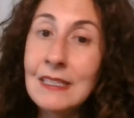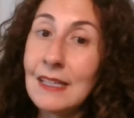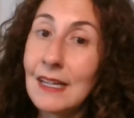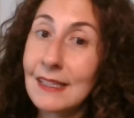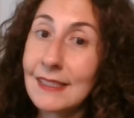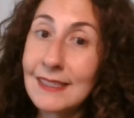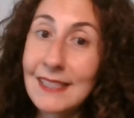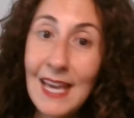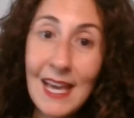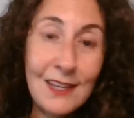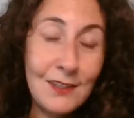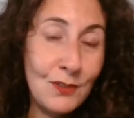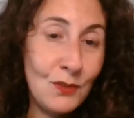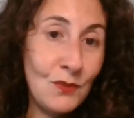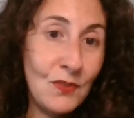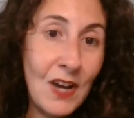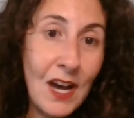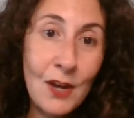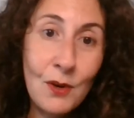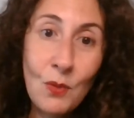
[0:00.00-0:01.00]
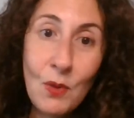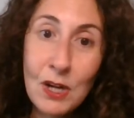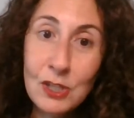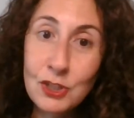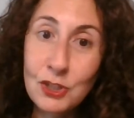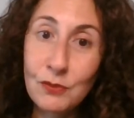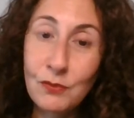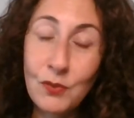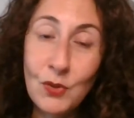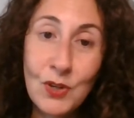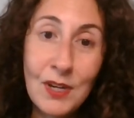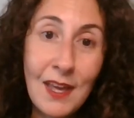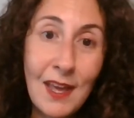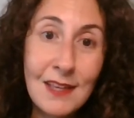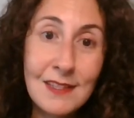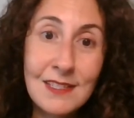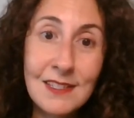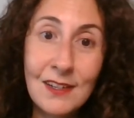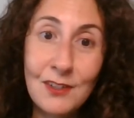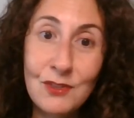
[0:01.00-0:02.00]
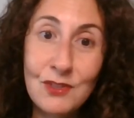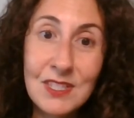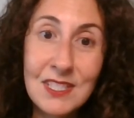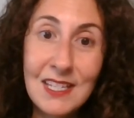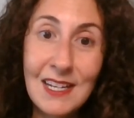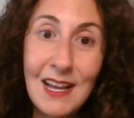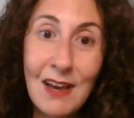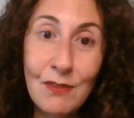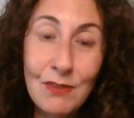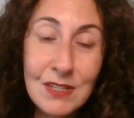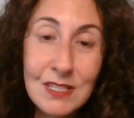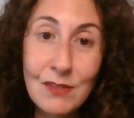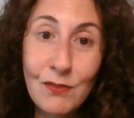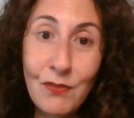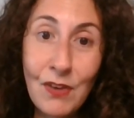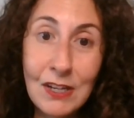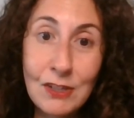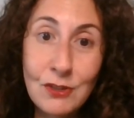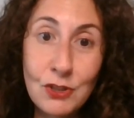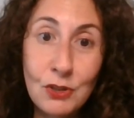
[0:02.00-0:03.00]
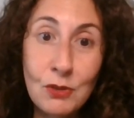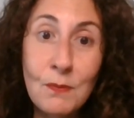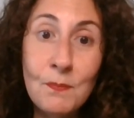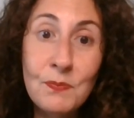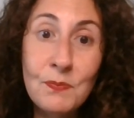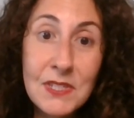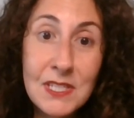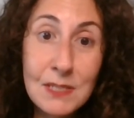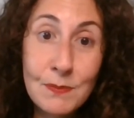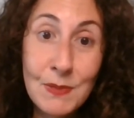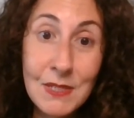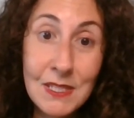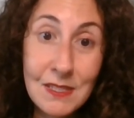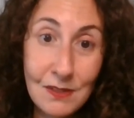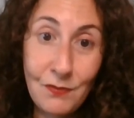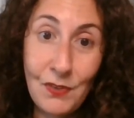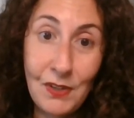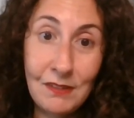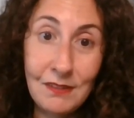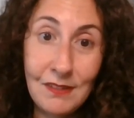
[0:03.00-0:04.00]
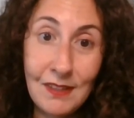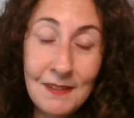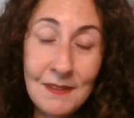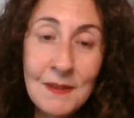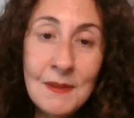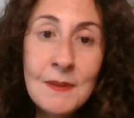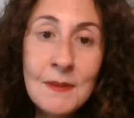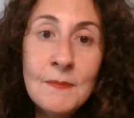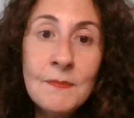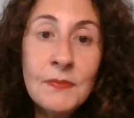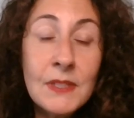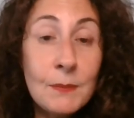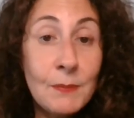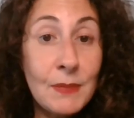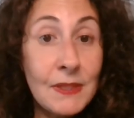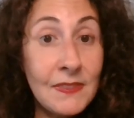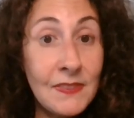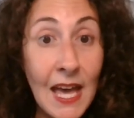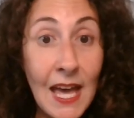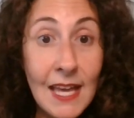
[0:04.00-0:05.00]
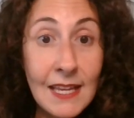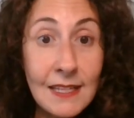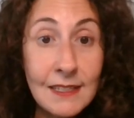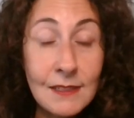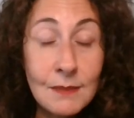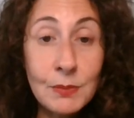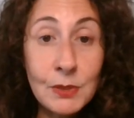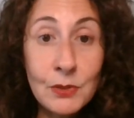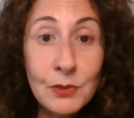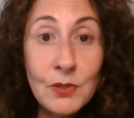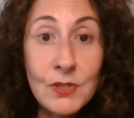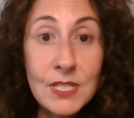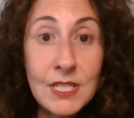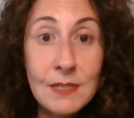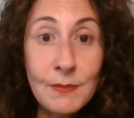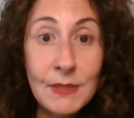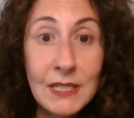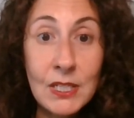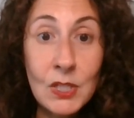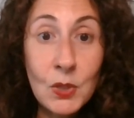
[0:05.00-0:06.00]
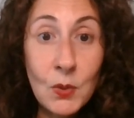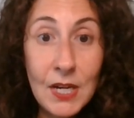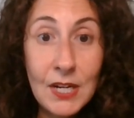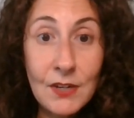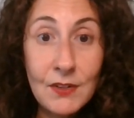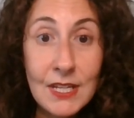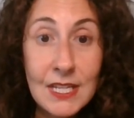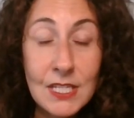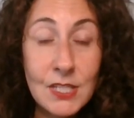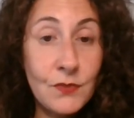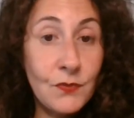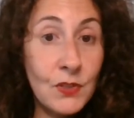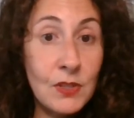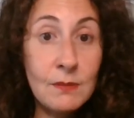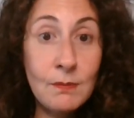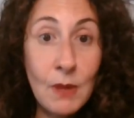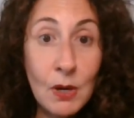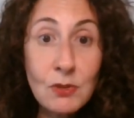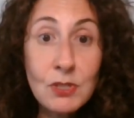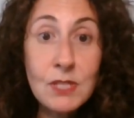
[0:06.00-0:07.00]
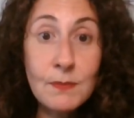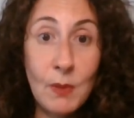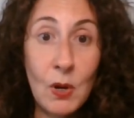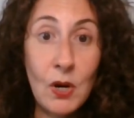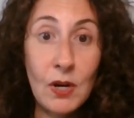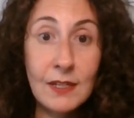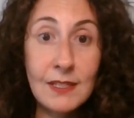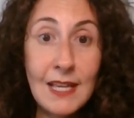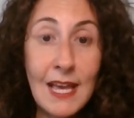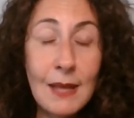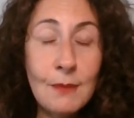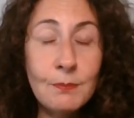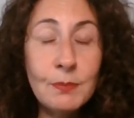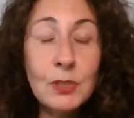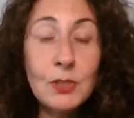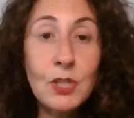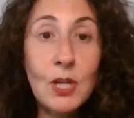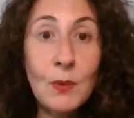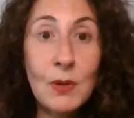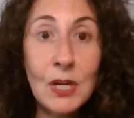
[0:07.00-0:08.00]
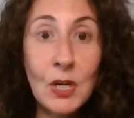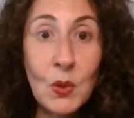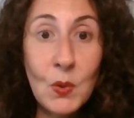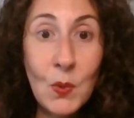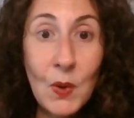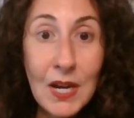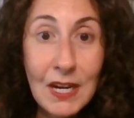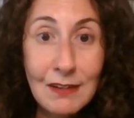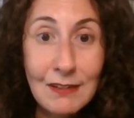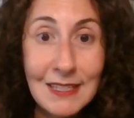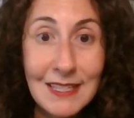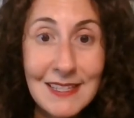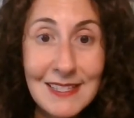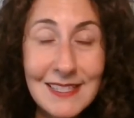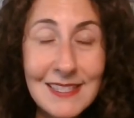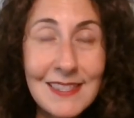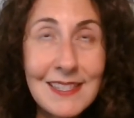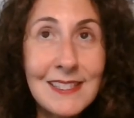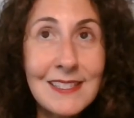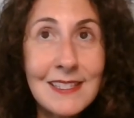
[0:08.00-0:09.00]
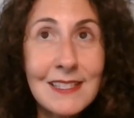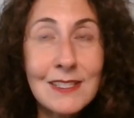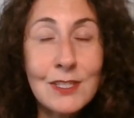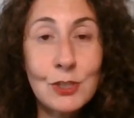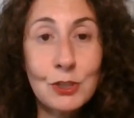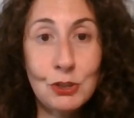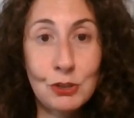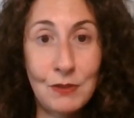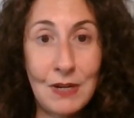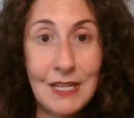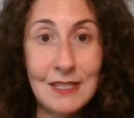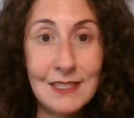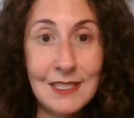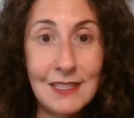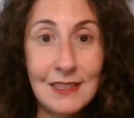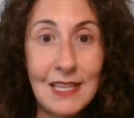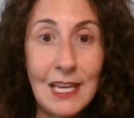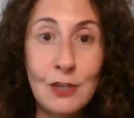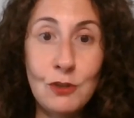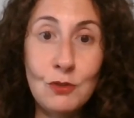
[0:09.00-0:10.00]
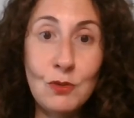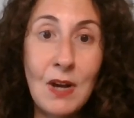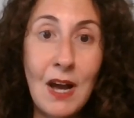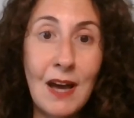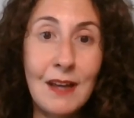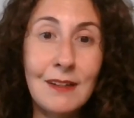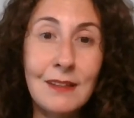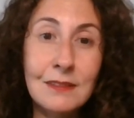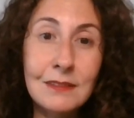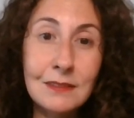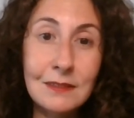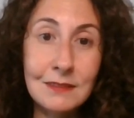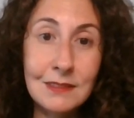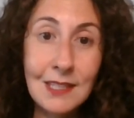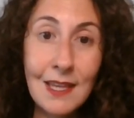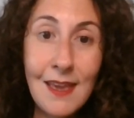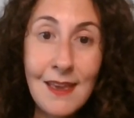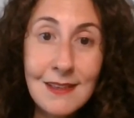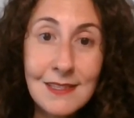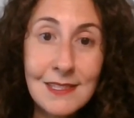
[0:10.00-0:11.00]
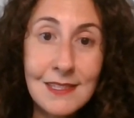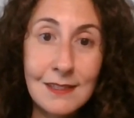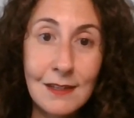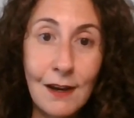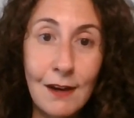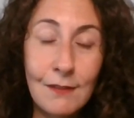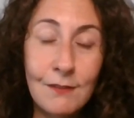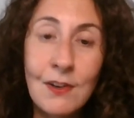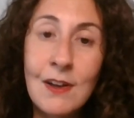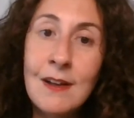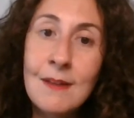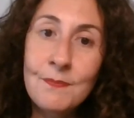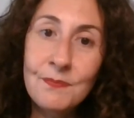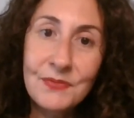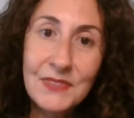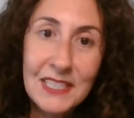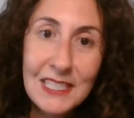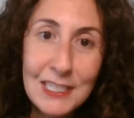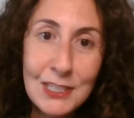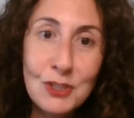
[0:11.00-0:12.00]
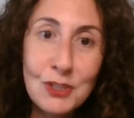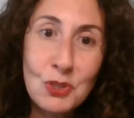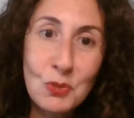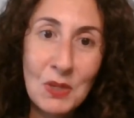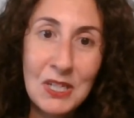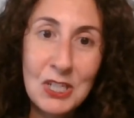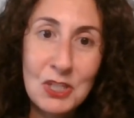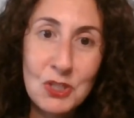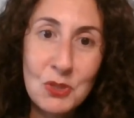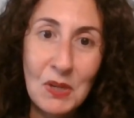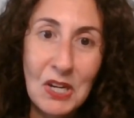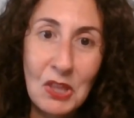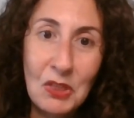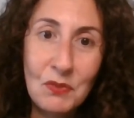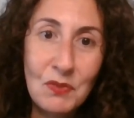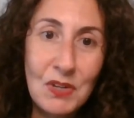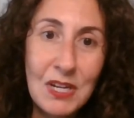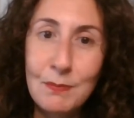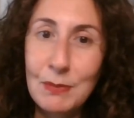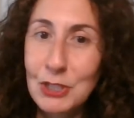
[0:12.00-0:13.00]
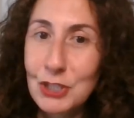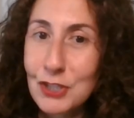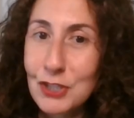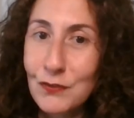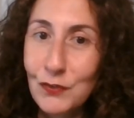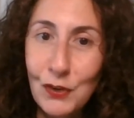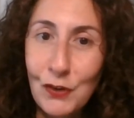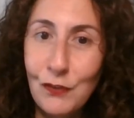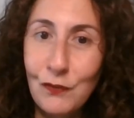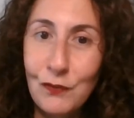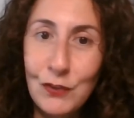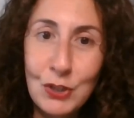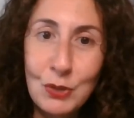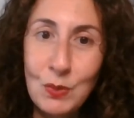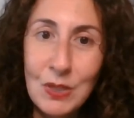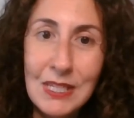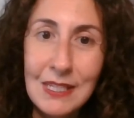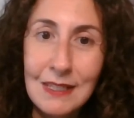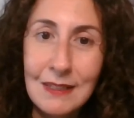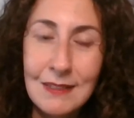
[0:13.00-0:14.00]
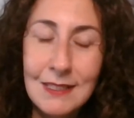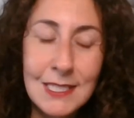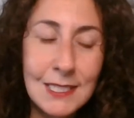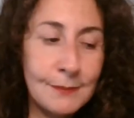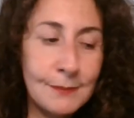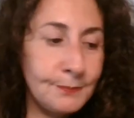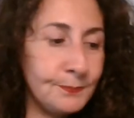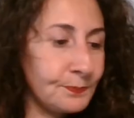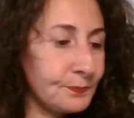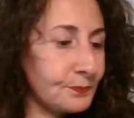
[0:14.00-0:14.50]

Again, you've got to watch your forecast to understand how this affects you specifically. But then Pluto's going to be in Aquarius for the most part. And Pluto in Aquarius, this is a transit that you got a little taste of in twenty twenty-three, but just for a few weeks.